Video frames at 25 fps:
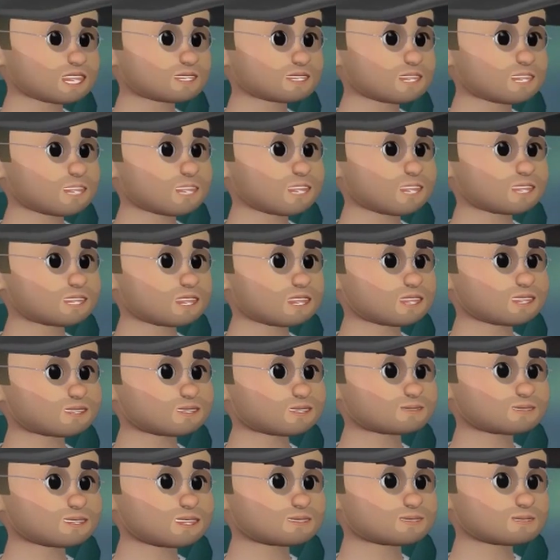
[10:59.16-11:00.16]
some stuff
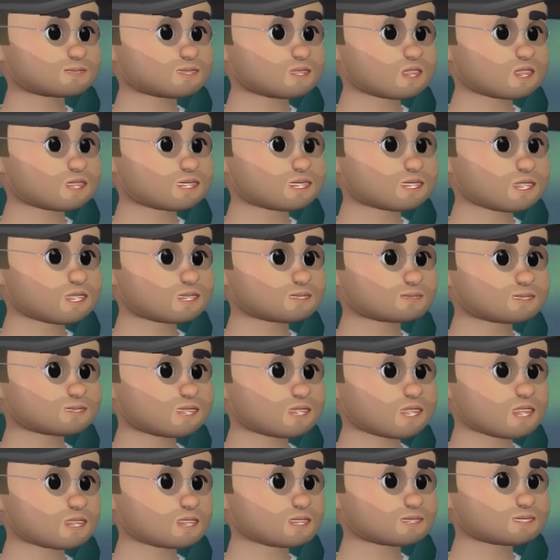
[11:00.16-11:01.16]
for people to
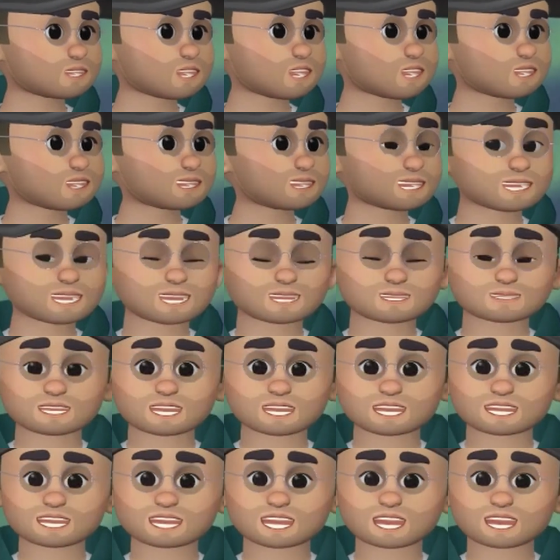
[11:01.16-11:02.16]
watch, but we just need to get
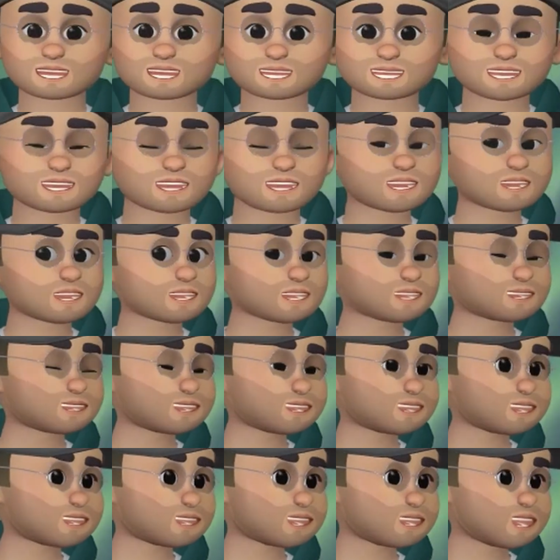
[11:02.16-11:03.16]
around to editing it.
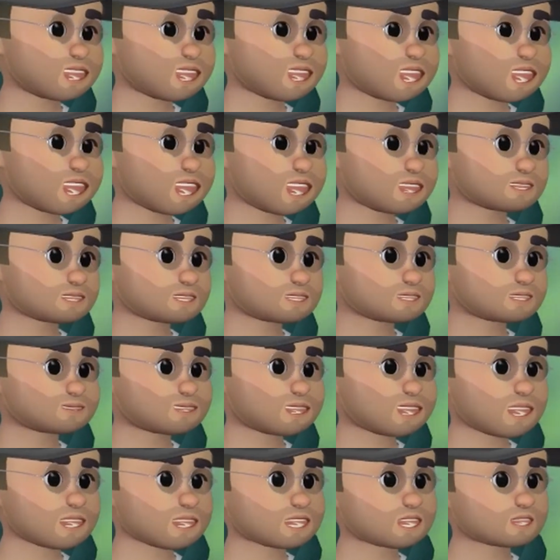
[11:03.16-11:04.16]
But
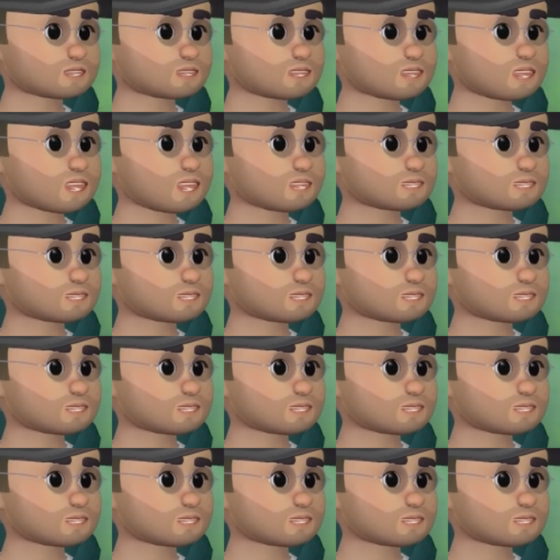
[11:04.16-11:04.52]
yeah, no,